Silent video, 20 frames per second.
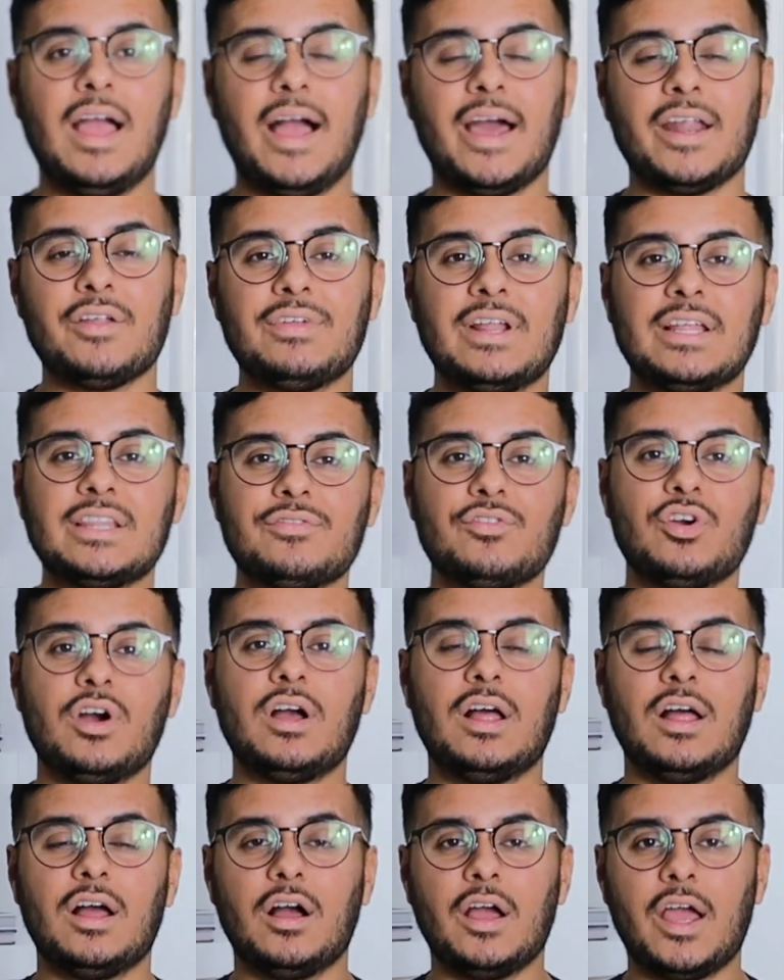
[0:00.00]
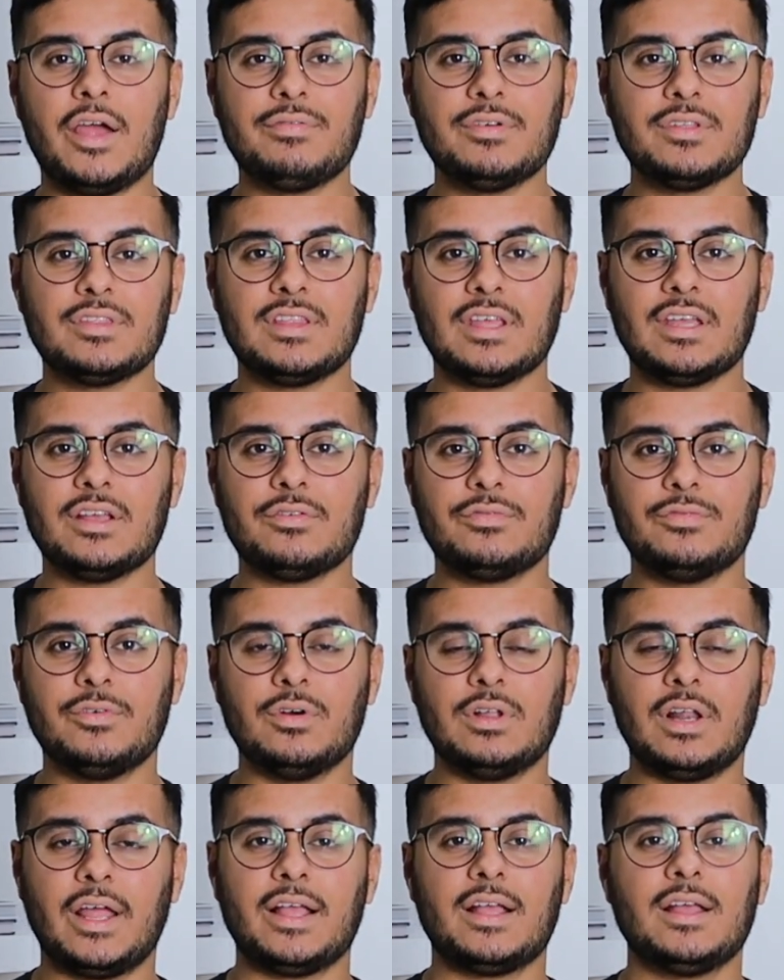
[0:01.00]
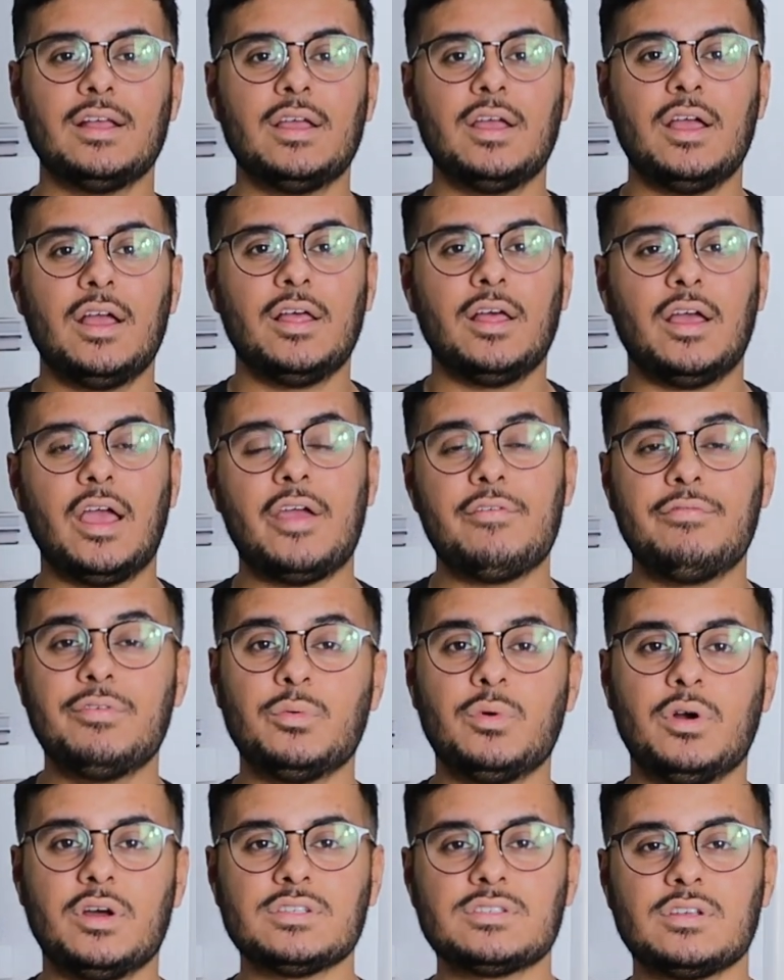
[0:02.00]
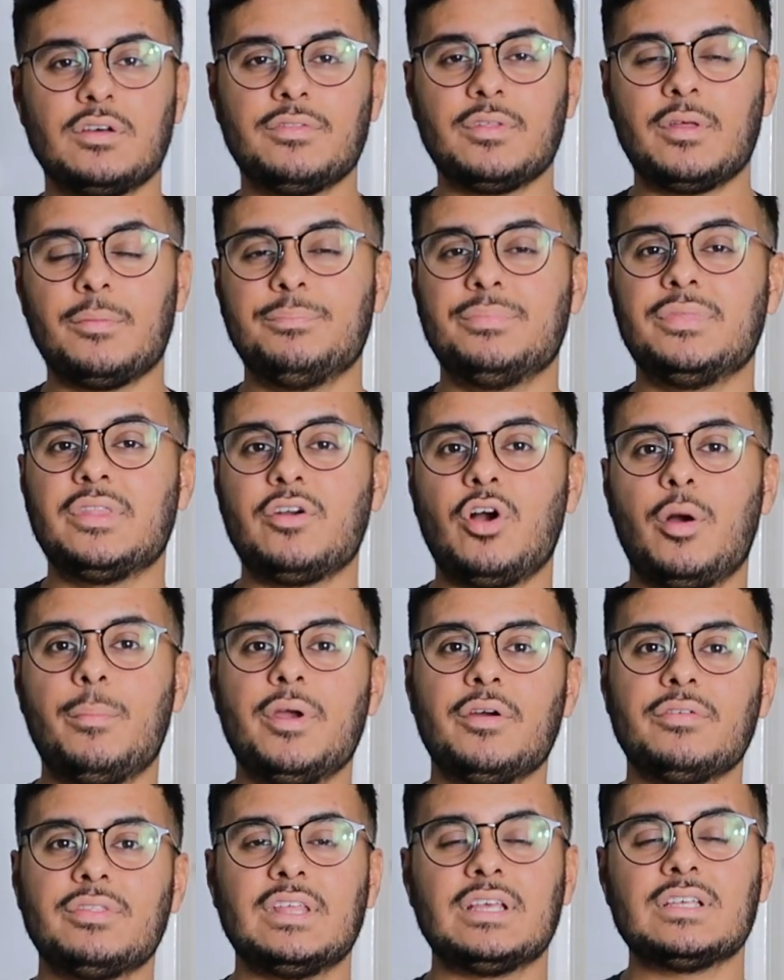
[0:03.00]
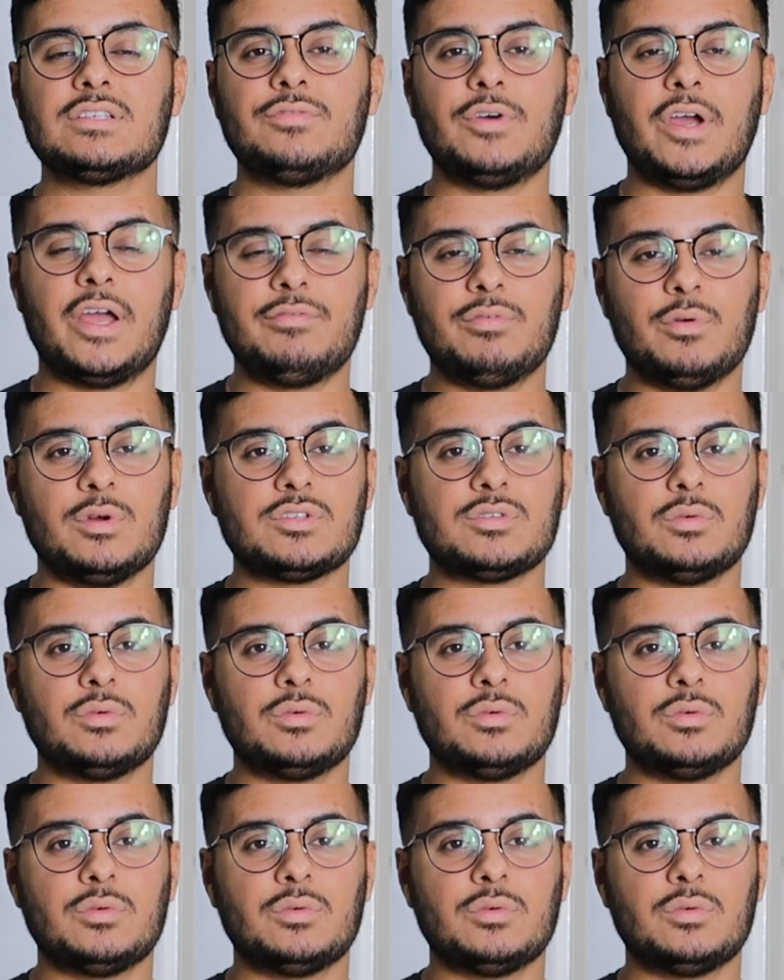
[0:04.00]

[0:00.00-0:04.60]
And I feel like they've got everything for like everyone, so they've got a bit of things for everyone.